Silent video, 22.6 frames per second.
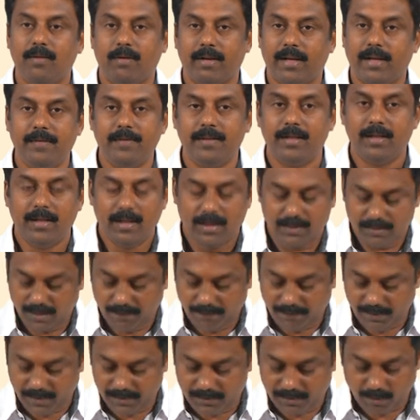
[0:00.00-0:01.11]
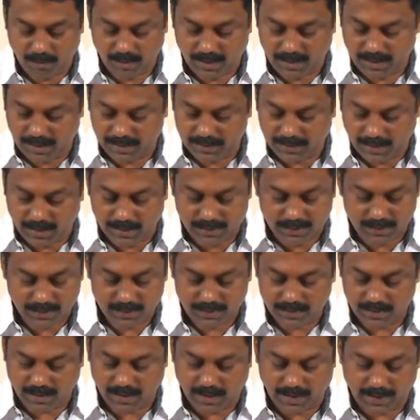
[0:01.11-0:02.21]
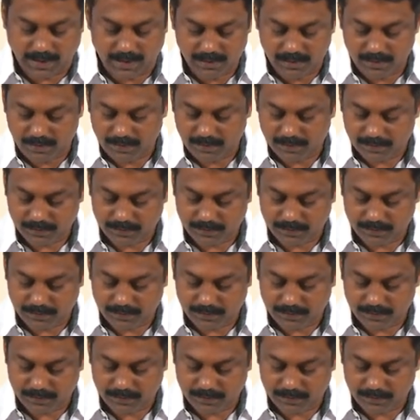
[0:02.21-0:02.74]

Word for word: okay. So, if it is lower than that the current